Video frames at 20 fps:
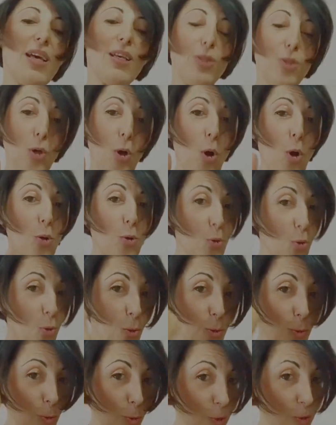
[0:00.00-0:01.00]
So
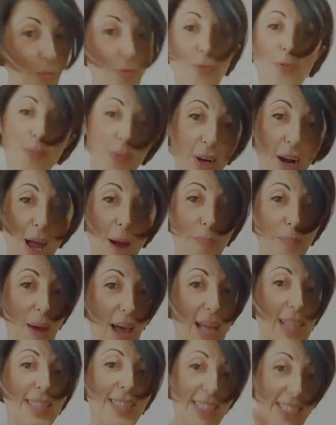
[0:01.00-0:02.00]
you do the ground
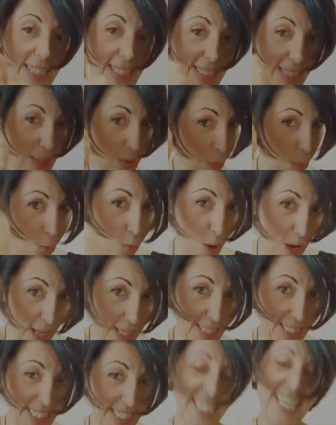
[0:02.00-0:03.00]
balance
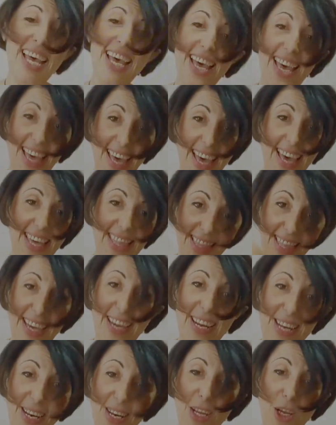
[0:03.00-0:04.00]
once, and
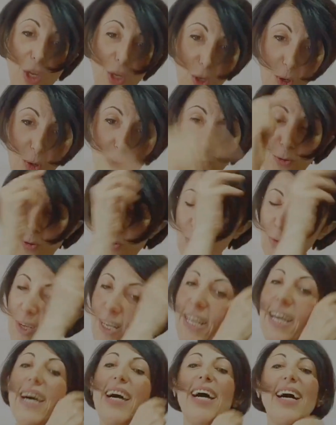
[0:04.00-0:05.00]
then you do
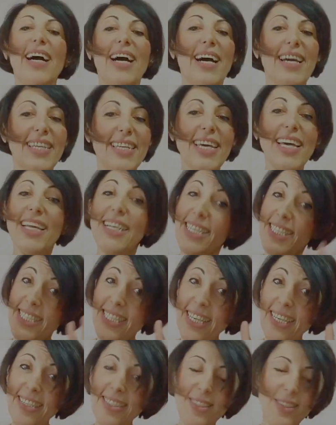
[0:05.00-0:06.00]
it again, a
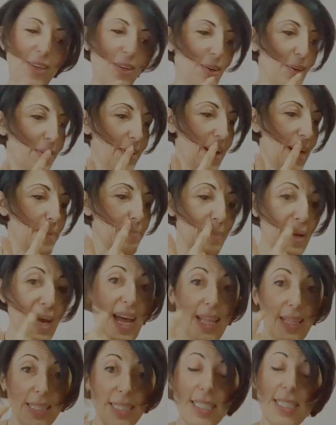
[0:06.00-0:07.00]
secondary ground
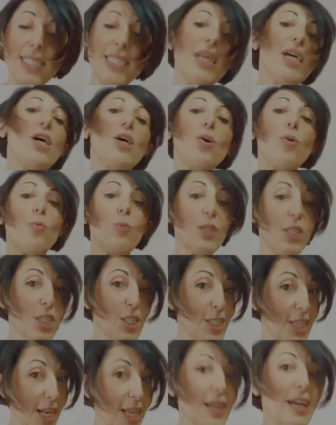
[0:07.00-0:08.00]
balance, which
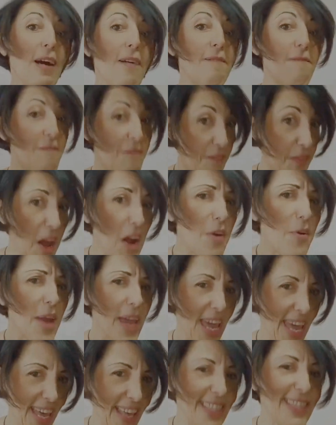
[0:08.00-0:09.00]
is going to come very
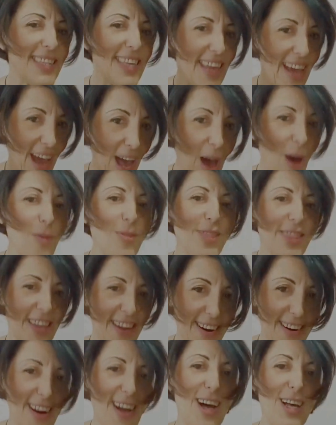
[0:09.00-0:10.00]
handy out
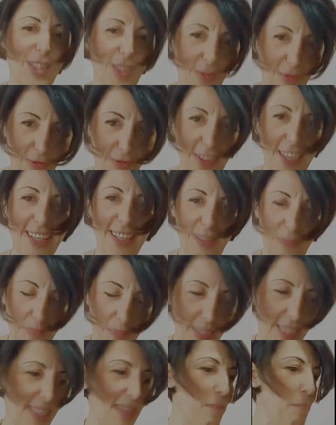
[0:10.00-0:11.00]
there on the field,
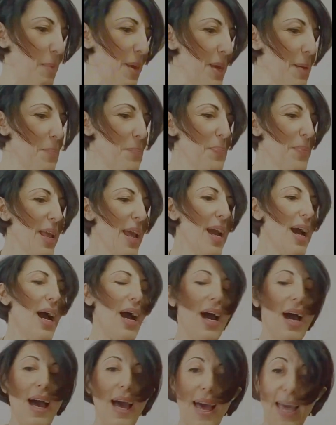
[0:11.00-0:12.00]
believe me.
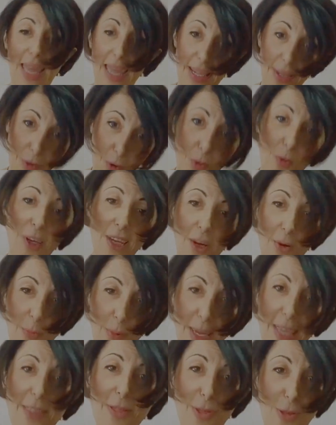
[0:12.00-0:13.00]
And you can
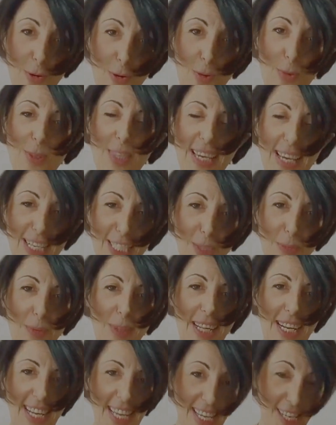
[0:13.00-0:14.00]
read through the
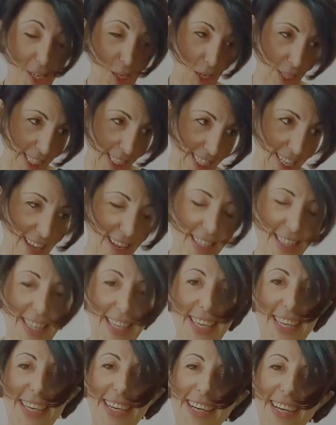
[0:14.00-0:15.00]
explanations on
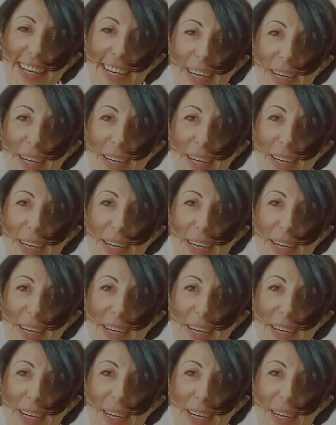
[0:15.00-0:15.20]
the